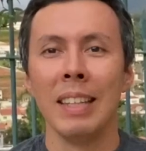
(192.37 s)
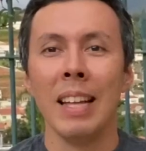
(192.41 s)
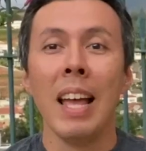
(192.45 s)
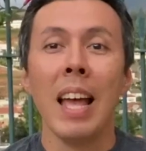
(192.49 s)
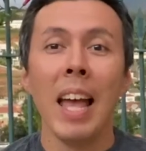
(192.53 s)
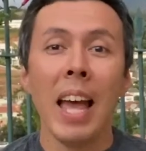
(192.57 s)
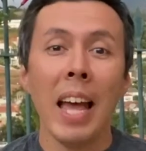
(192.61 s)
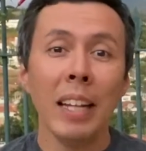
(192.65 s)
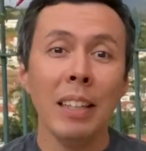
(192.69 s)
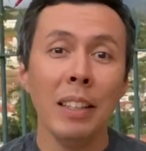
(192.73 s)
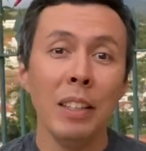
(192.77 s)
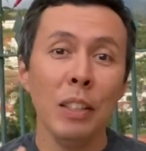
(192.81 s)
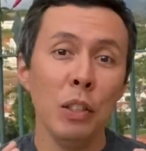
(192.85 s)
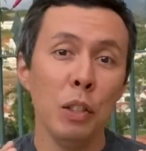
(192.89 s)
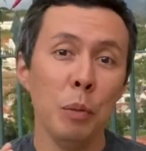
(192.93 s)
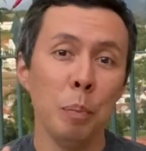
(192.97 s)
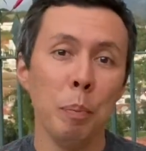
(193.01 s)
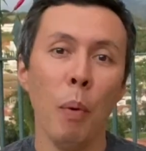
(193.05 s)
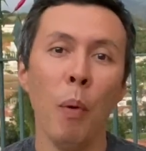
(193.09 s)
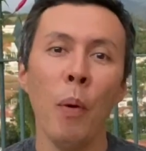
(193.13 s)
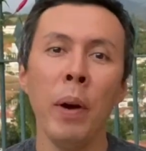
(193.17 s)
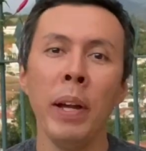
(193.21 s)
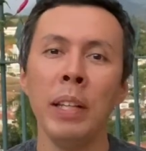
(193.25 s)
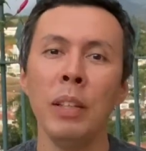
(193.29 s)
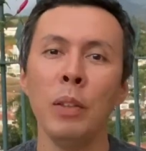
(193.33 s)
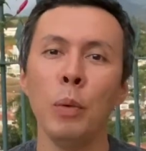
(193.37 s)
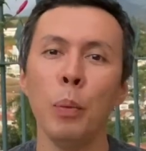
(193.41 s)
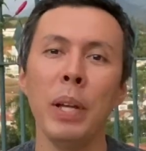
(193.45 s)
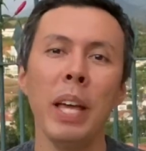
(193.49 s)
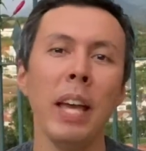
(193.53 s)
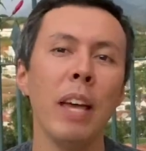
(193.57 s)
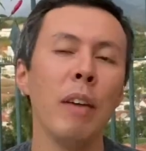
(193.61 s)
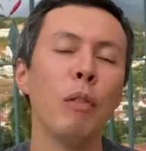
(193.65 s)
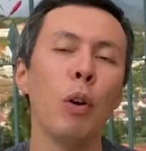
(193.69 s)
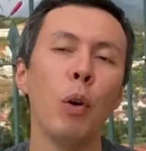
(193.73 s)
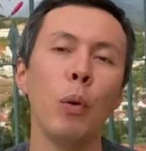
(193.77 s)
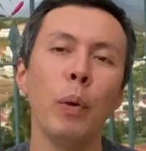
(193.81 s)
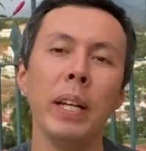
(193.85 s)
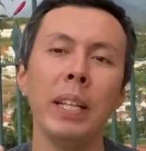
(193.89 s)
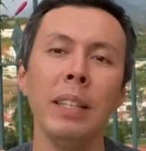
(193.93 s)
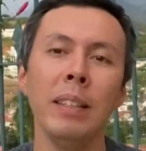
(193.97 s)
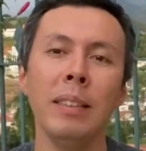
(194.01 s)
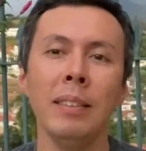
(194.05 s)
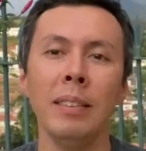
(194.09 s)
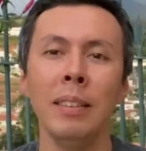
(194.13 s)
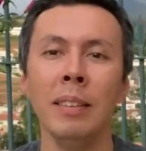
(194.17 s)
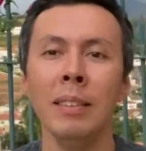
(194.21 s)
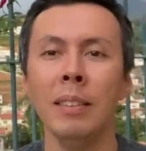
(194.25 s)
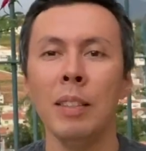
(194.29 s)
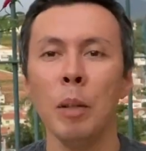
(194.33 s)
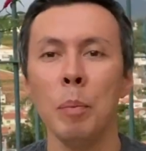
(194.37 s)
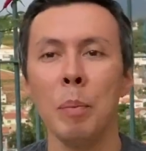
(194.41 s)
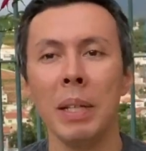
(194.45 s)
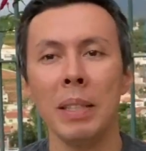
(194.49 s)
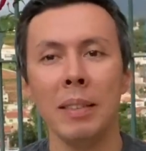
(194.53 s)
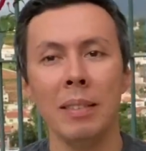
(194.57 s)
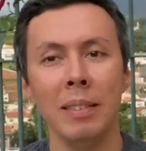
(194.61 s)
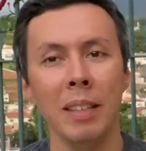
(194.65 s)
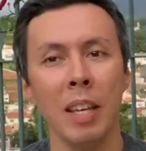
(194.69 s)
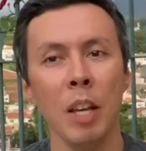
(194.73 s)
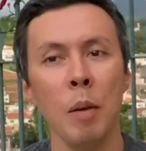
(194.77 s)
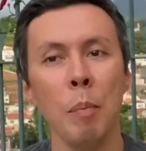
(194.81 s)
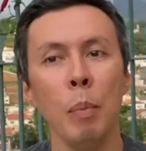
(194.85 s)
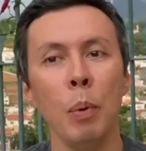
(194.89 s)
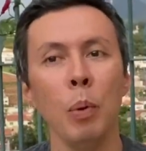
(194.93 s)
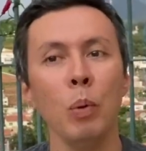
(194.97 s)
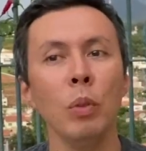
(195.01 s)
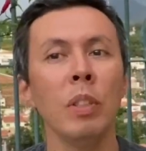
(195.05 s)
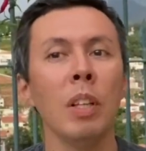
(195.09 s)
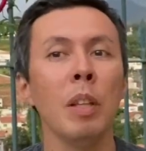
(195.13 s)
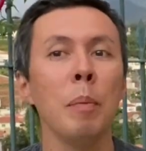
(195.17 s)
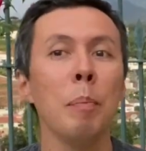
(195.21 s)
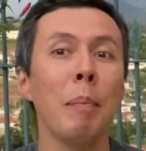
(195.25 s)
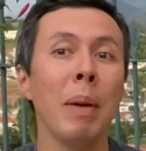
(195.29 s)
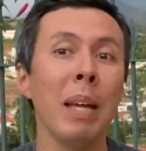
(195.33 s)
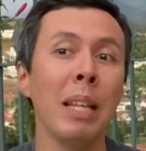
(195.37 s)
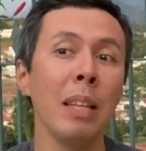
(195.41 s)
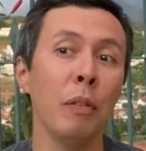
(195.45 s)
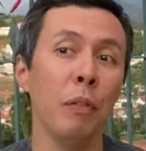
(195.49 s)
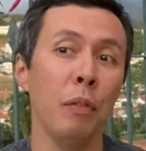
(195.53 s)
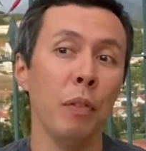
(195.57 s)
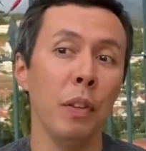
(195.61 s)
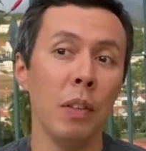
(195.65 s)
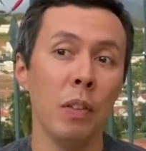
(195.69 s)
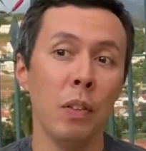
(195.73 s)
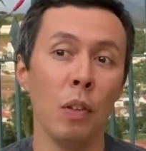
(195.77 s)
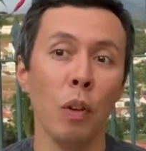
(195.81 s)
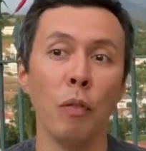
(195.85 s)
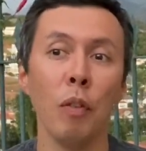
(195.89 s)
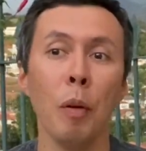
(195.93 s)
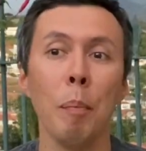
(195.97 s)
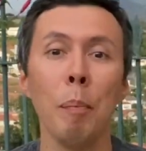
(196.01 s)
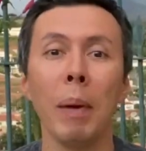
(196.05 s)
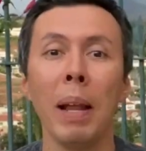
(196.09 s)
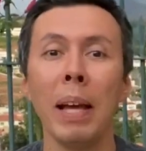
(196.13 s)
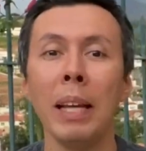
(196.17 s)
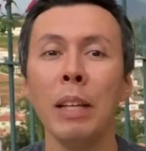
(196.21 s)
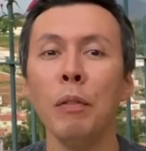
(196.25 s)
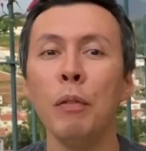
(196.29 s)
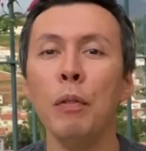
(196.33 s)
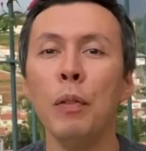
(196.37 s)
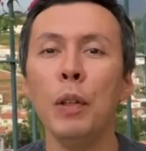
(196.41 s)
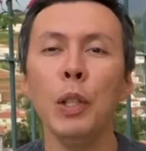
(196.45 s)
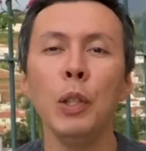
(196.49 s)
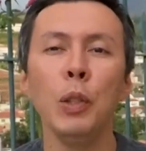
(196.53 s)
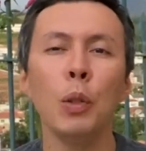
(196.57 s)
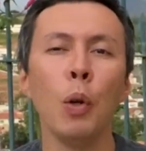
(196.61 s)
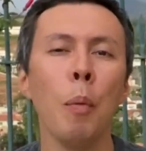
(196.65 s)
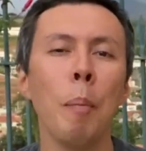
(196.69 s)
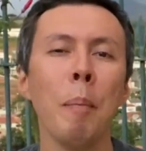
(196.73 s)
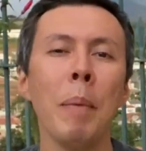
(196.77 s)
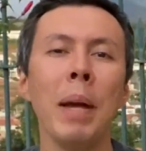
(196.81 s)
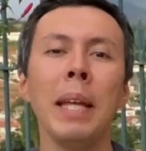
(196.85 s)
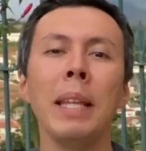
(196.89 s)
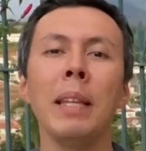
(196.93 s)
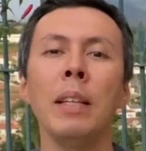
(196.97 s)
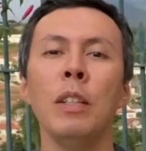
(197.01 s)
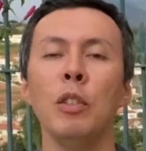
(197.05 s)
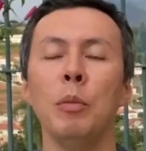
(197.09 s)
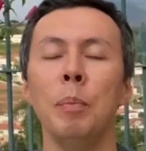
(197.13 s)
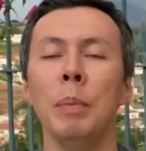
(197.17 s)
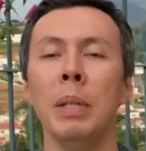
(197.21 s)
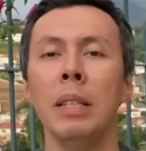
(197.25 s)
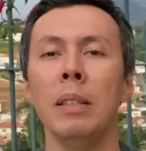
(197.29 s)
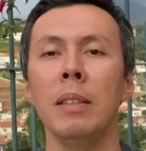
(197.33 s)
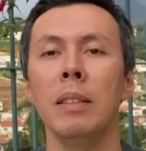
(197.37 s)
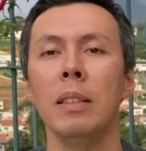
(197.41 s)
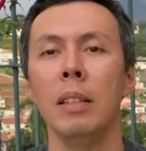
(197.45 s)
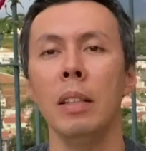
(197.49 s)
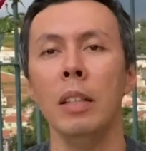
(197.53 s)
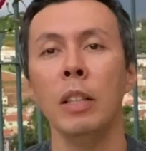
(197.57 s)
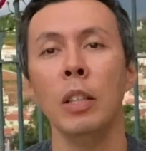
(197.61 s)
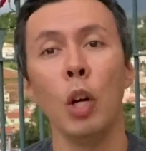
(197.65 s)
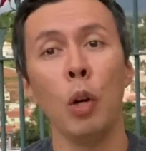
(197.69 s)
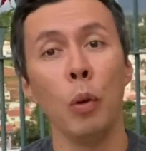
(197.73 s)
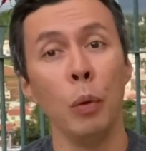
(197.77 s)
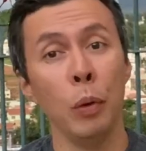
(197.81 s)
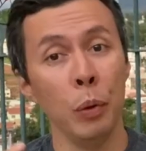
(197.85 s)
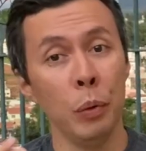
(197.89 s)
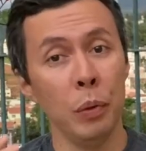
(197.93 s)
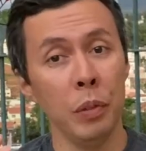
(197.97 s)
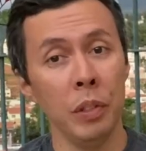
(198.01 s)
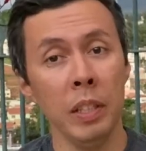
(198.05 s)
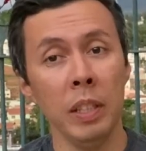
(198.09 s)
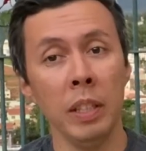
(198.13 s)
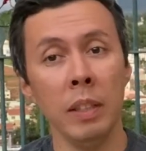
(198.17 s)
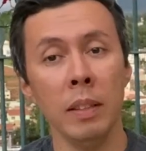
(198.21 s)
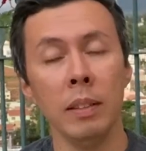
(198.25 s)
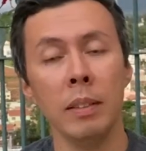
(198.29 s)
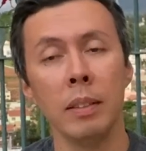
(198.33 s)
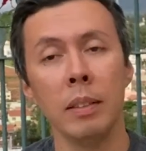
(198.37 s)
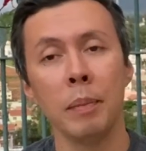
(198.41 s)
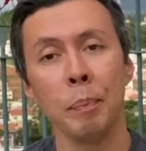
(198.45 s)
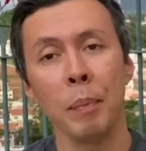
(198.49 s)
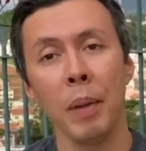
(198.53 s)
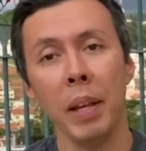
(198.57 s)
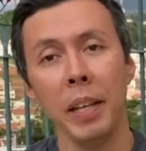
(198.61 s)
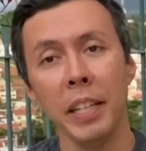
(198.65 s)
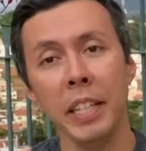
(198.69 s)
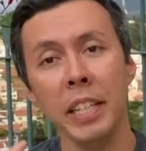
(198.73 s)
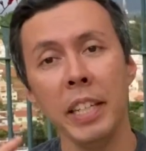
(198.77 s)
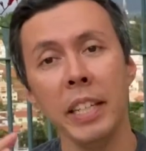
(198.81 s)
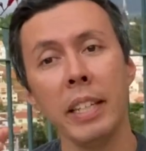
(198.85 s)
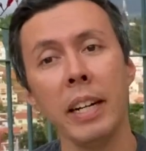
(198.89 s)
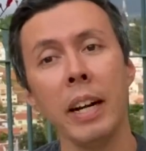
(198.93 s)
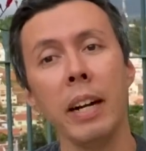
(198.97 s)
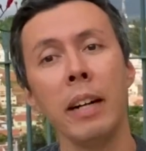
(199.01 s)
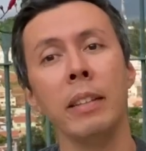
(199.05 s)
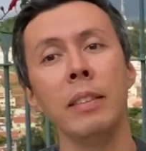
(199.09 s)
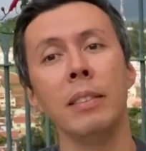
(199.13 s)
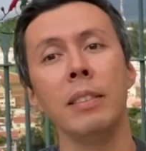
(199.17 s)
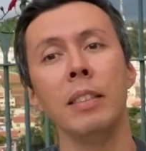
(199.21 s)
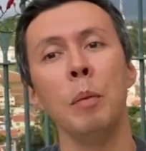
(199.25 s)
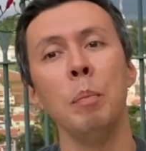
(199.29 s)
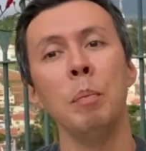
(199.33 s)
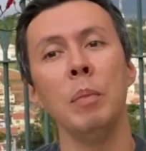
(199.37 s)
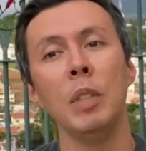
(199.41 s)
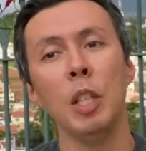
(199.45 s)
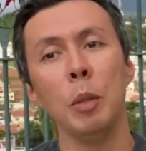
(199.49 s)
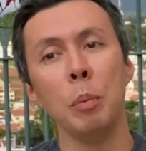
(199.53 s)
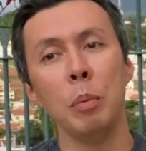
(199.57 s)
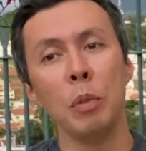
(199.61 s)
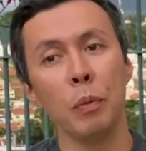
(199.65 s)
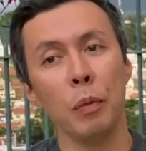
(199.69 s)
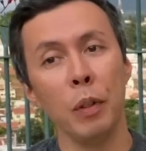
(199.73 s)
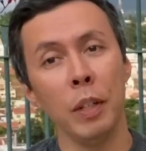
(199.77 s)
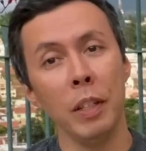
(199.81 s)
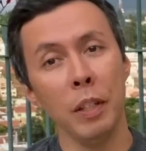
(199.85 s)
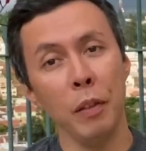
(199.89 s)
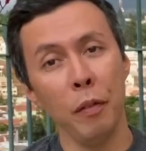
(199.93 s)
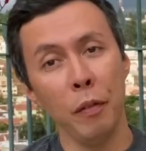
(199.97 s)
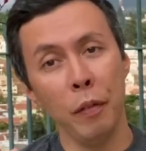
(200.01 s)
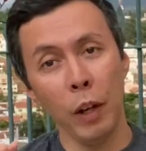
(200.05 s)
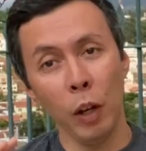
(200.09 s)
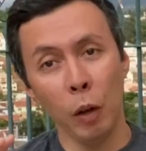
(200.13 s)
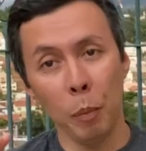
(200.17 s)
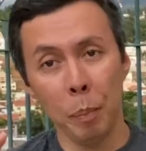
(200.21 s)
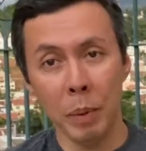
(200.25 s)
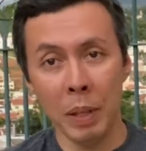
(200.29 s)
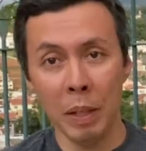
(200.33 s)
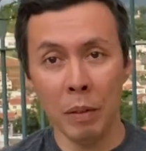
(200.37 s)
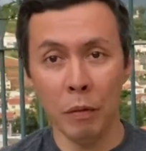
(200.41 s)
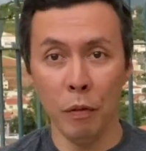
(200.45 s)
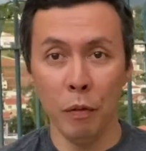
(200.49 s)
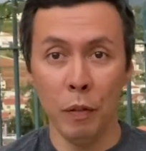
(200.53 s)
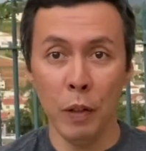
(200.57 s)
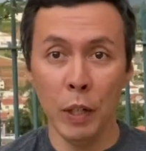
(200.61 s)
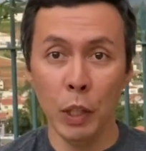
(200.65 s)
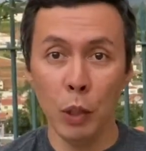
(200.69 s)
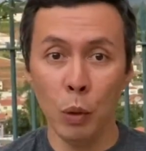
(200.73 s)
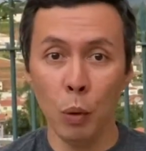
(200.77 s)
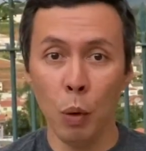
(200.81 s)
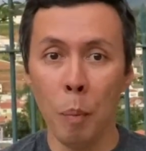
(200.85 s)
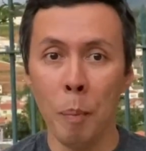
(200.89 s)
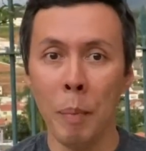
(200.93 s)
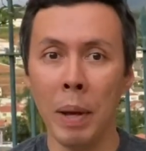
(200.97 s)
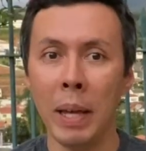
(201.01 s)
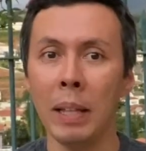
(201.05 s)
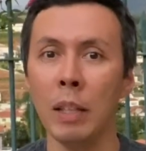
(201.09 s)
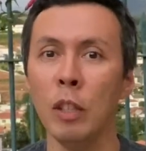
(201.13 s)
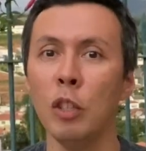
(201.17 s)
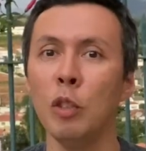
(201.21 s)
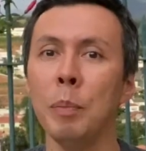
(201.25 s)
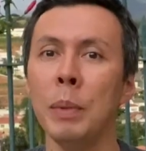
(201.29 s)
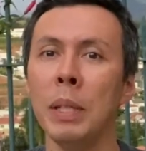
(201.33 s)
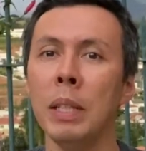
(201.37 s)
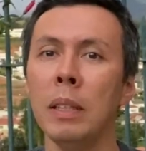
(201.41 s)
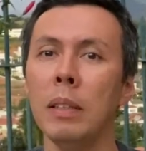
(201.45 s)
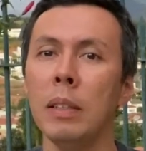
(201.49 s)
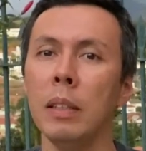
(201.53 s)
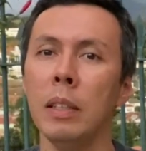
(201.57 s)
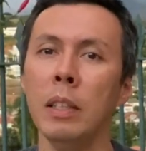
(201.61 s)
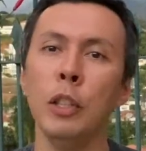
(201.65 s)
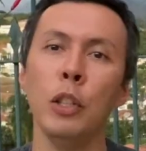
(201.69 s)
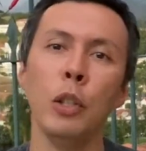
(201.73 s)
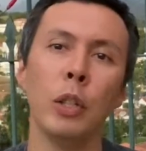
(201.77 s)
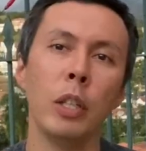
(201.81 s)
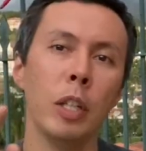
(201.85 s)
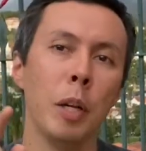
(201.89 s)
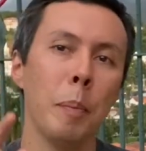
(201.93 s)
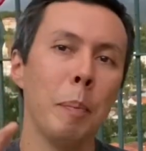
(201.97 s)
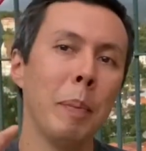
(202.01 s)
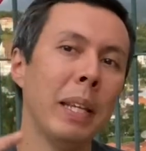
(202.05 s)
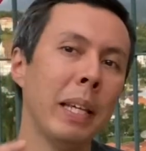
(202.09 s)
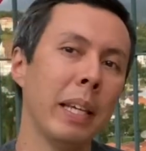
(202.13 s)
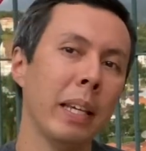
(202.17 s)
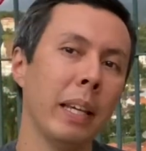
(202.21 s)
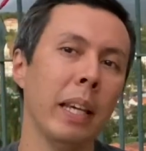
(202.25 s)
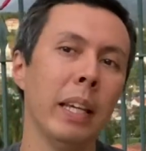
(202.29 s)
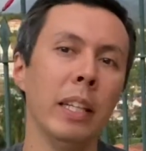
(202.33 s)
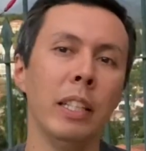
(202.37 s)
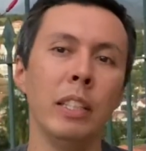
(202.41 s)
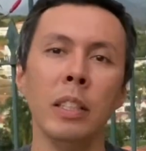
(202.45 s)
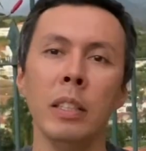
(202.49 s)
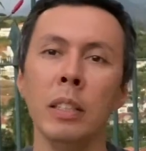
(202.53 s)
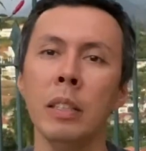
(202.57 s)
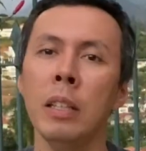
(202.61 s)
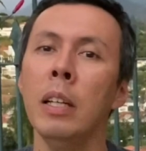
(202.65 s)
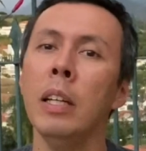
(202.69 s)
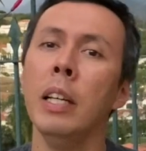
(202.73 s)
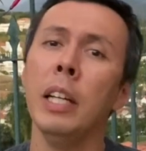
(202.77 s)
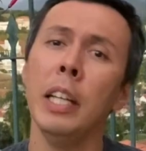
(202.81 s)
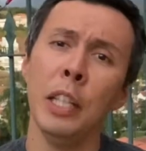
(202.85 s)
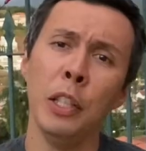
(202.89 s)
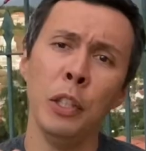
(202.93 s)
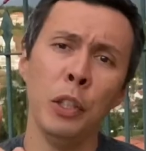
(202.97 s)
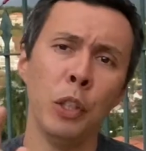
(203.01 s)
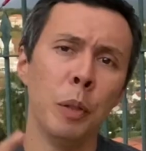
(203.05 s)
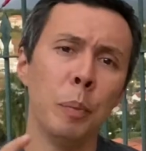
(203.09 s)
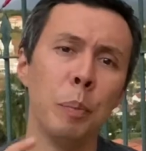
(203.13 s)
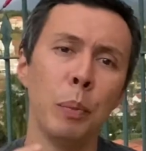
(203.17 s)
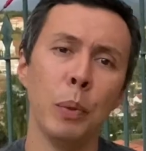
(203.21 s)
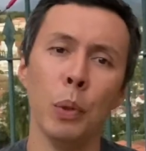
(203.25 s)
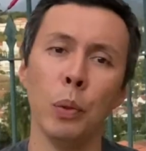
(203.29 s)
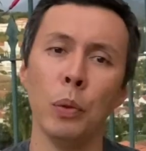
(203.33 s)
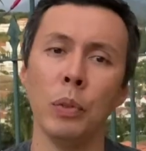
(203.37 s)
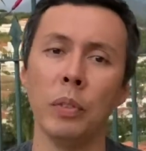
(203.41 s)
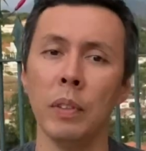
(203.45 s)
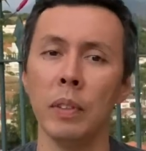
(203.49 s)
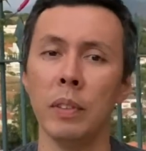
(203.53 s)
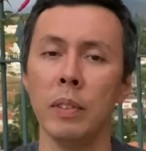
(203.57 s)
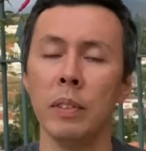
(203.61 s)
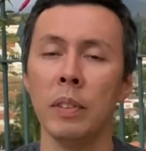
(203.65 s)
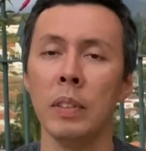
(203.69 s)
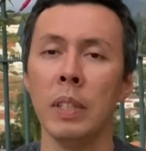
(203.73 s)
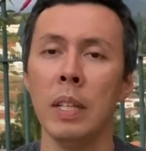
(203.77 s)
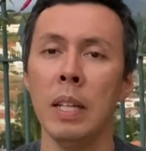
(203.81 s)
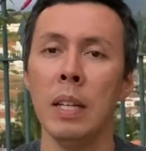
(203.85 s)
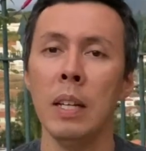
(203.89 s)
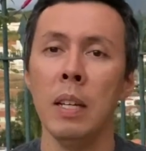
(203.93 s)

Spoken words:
At this point, we have already seen some examples and benefits of applying visual management in our routines. Here are some tips for developing visual management in your application, in your process.